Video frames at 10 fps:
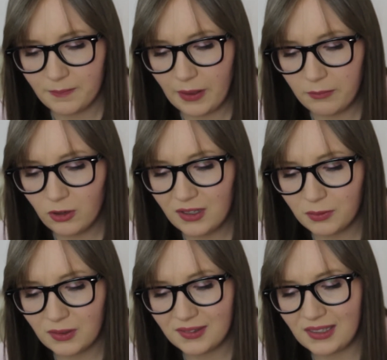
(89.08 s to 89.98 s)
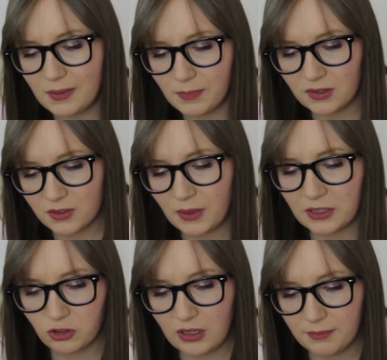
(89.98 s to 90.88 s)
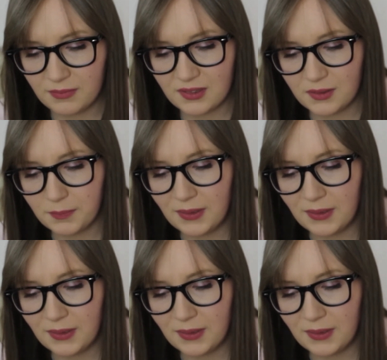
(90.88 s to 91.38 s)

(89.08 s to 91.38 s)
Memories will seep into my dreams,